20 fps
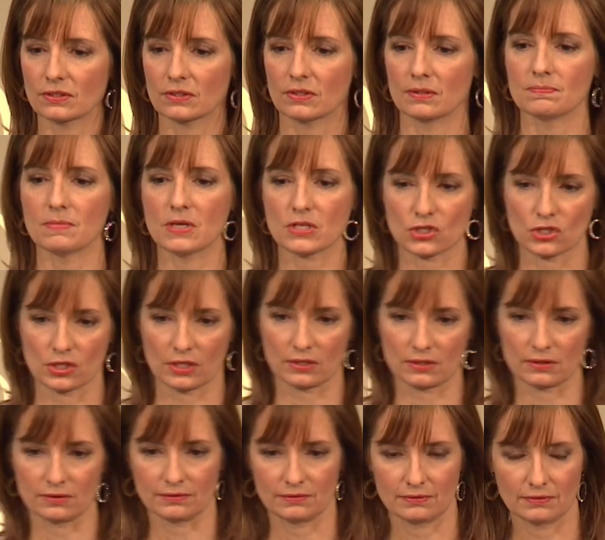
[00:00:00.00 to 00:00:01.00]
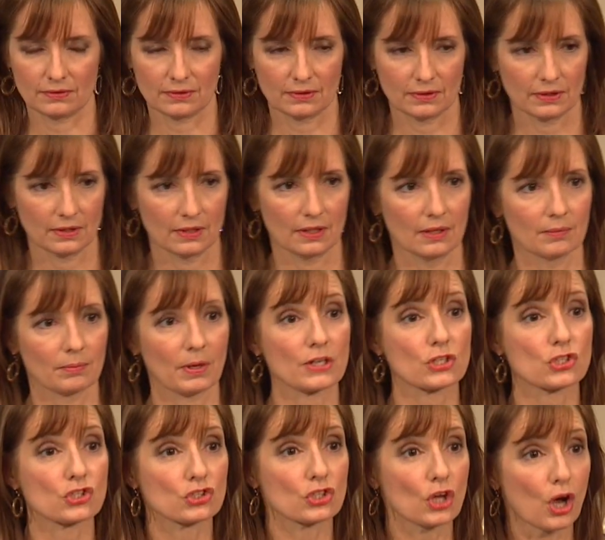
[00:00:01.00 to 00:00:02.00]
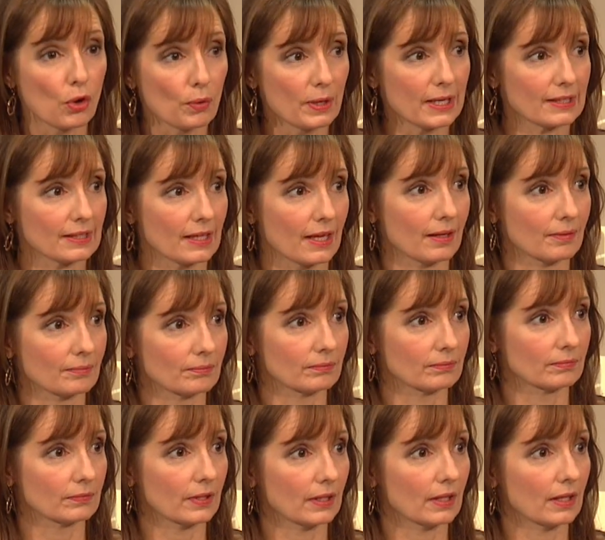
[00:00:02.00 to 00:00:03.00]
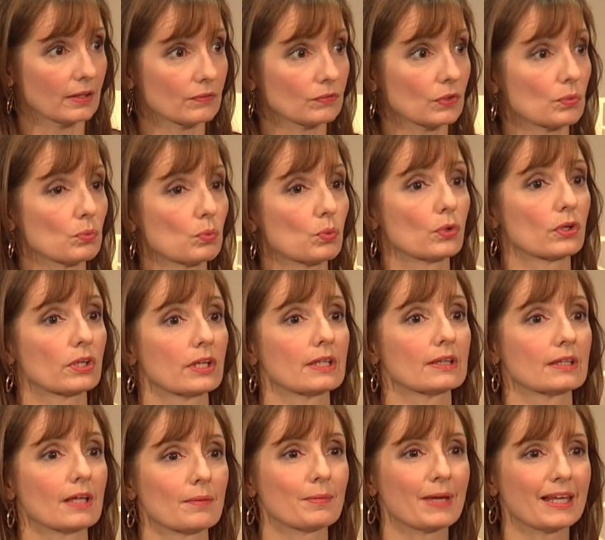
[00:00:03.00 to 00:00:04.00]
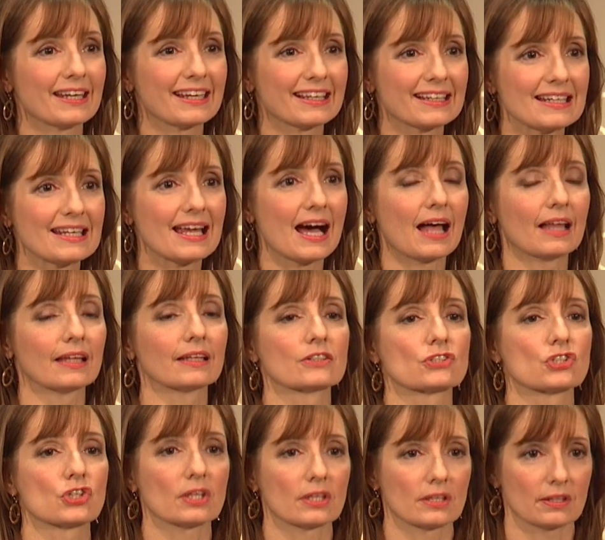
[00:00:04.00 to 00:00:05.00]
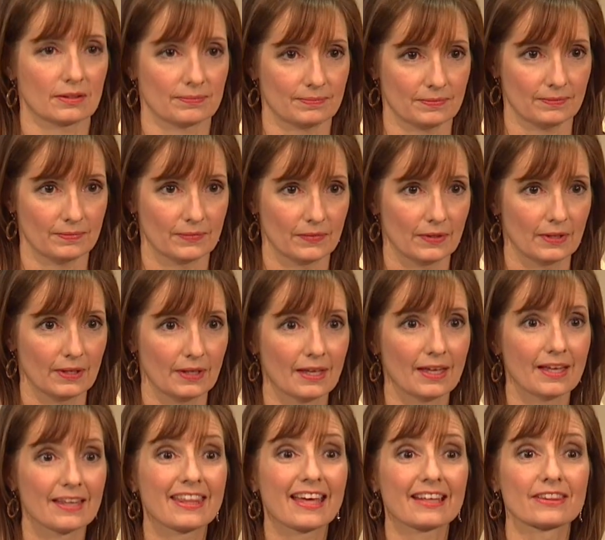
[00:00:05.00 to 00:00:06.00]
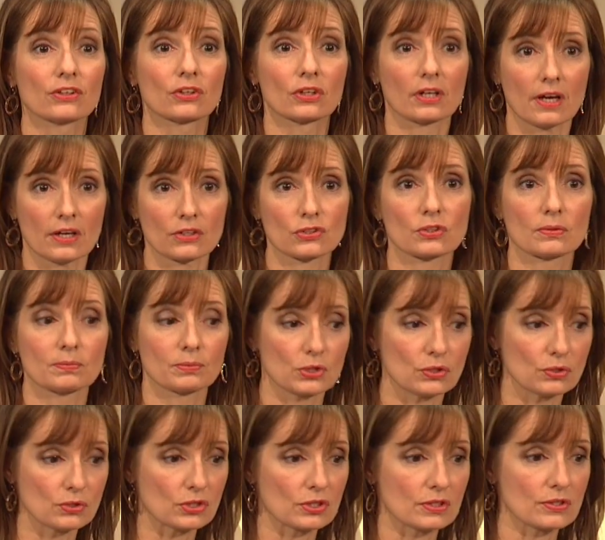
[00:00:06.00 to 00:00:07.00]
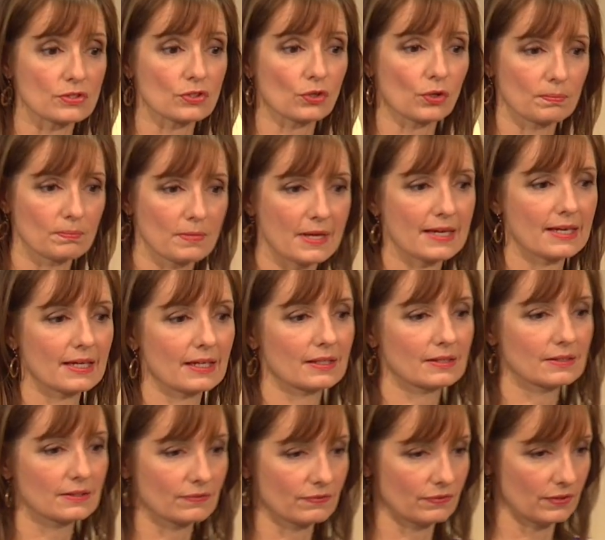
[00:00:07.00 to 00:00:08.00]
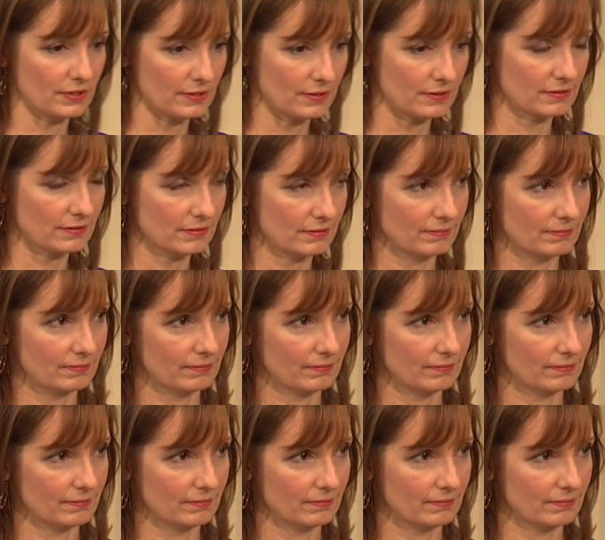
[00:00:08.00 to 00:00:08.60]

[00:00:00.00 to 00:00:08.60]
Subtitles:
to the mission by showing them and rewarding them and acknowledging it, that their contributions are making a difference.